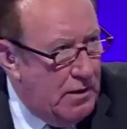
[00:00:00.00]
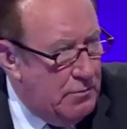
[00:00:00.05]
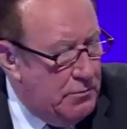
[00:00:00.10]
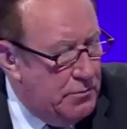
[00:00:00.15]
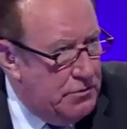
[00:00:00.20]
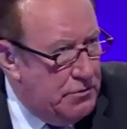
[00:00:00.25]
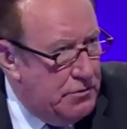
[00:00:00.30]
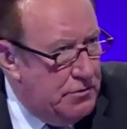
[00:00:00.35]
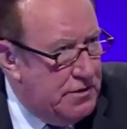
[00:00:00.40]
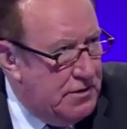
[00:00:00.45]
why
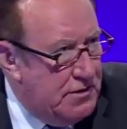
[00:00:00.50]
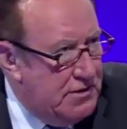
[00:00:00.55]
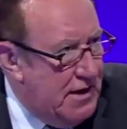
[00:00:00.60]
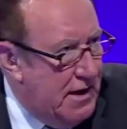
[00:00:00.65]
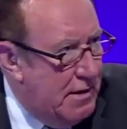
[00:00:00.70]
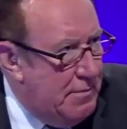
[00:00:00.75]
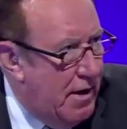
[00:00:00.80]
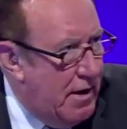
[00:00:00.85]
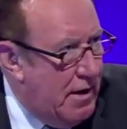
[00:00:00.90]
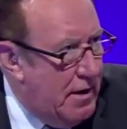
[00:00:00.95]
wouldn't you
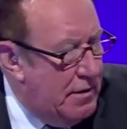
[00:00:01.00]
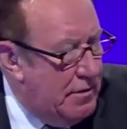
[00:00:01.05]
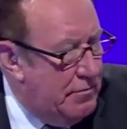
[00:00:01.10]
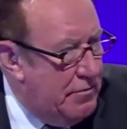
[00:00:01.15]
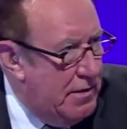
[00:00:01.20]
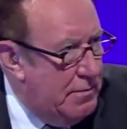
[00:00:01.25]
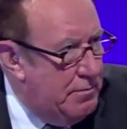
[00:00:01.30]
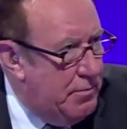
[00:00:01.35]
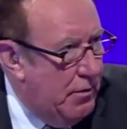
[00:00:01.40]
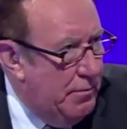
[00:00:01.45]
condemn
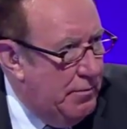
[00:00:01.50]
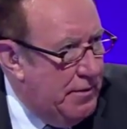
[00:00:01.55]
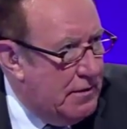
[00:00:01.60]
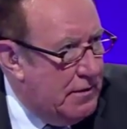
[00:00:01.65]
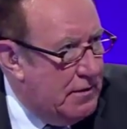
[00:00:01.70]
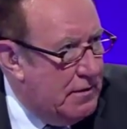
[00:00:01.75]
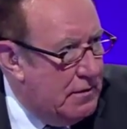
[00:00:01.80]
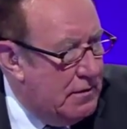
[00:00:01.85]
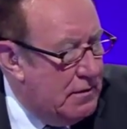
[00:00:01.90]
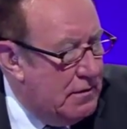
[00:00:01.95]
IRA bombing?